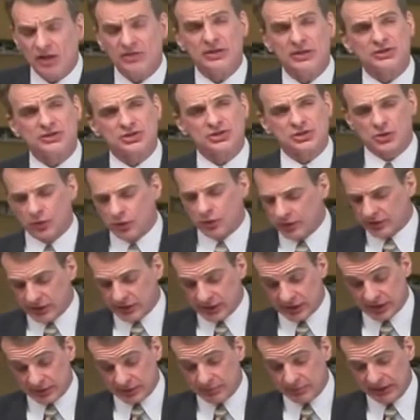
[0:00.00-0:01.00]
On this
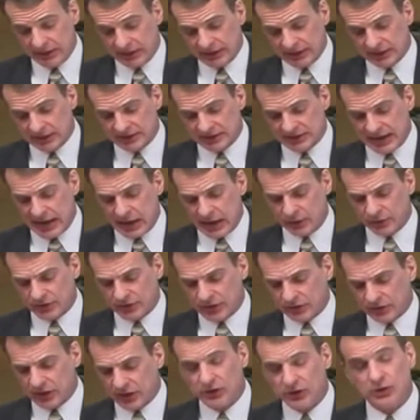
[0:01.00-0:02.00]
score, there can be little
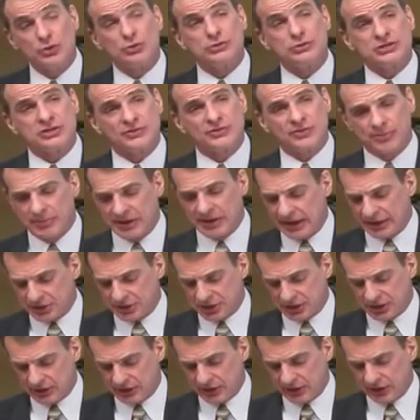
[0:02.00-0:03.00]
doubt that the use of
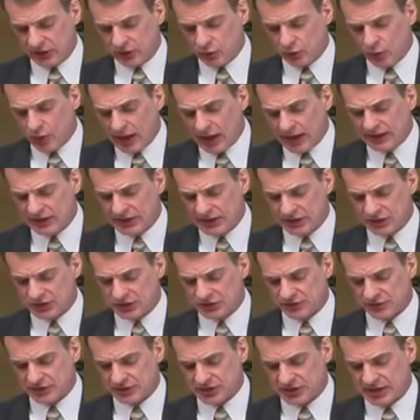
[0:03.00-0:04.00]
imaginary
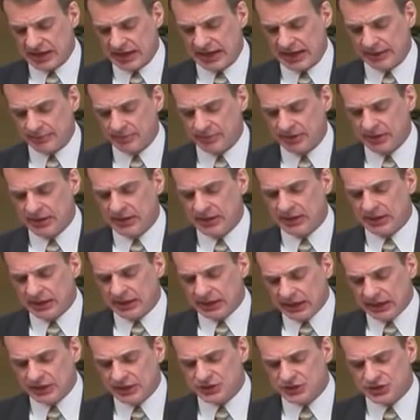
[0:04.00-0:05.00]
quantities for time
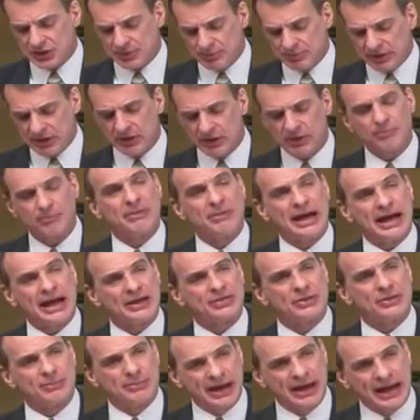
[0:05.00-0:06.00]
is a mere
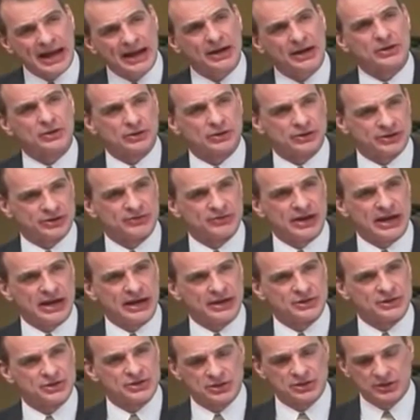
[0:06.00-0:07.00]
mathematical
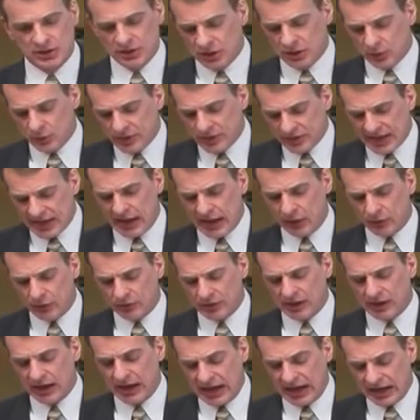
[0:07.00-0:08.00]
device
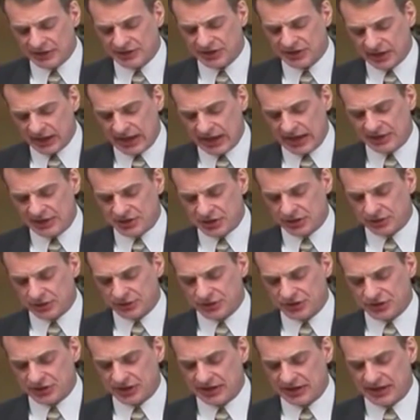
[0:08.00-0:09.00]
without
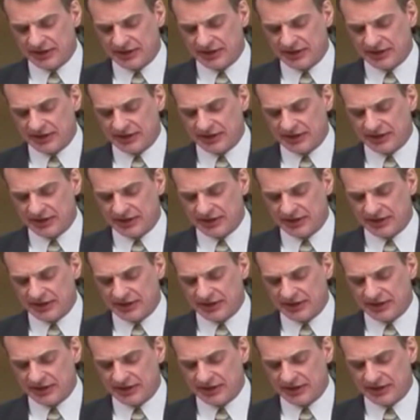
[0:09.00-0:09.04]
ontological